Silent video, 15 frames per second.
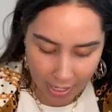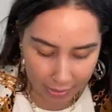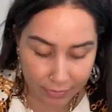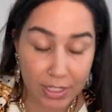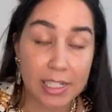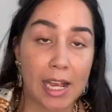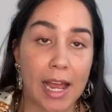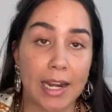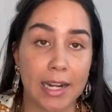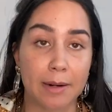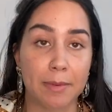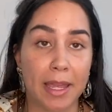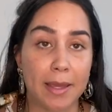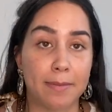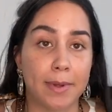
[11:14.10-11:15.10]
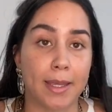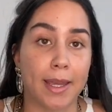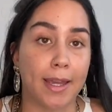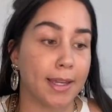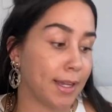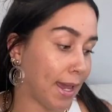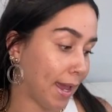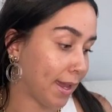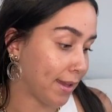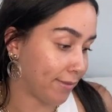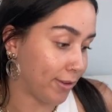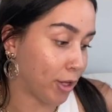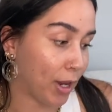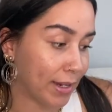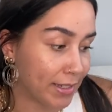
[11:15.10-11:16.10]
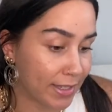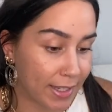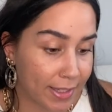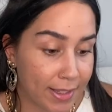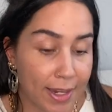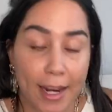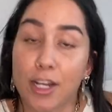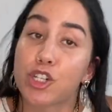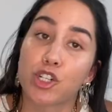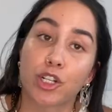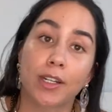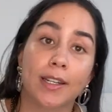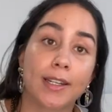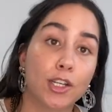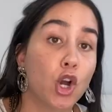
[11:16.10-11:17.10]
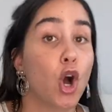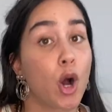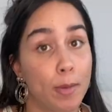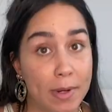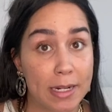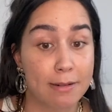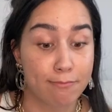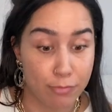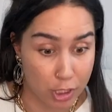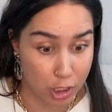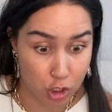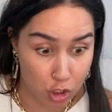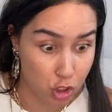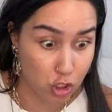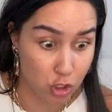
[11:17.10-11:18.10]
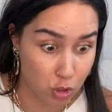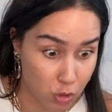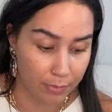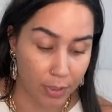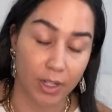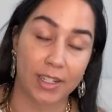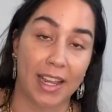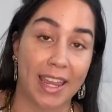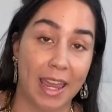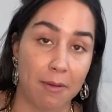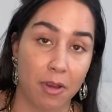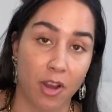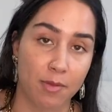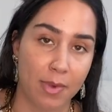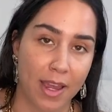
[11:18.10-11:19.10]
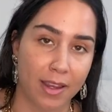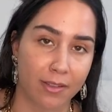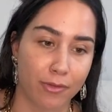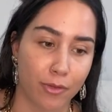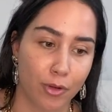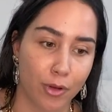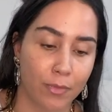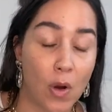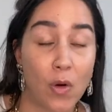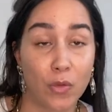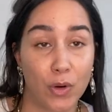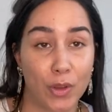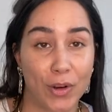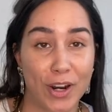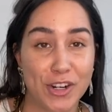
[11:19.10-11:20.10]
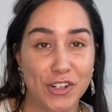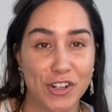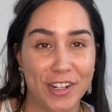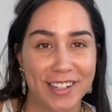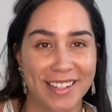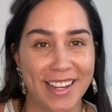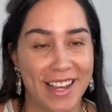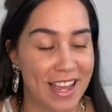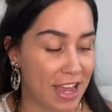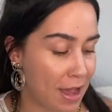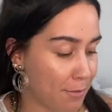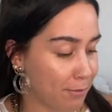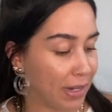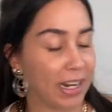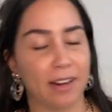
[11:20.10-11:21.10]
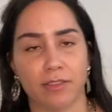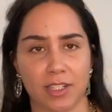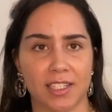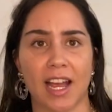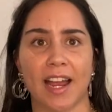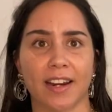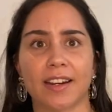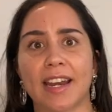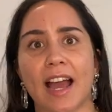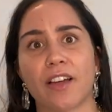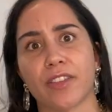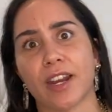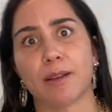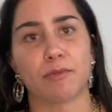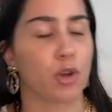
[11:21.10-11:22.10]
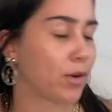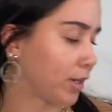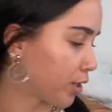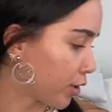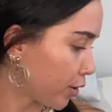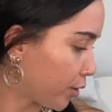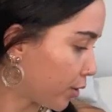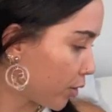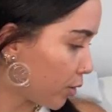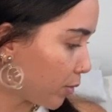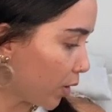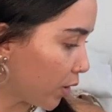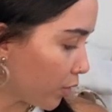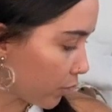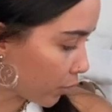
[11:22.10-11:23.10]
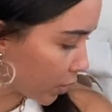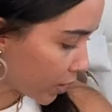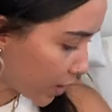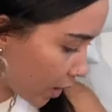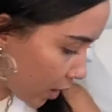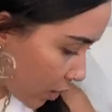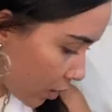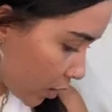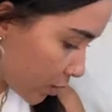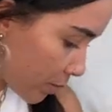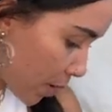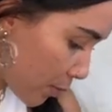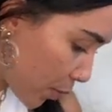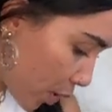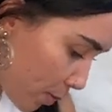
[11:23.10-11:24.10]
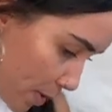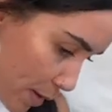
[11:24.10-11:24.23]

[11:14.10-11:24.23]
I've decided I'm keeping it. Okay, if you guys think that I shouldn't, comment below, because I keep going back and forth of whether I should. But I've decided now that I'm going to. Oh my god, what's that? Oh, it's my bobby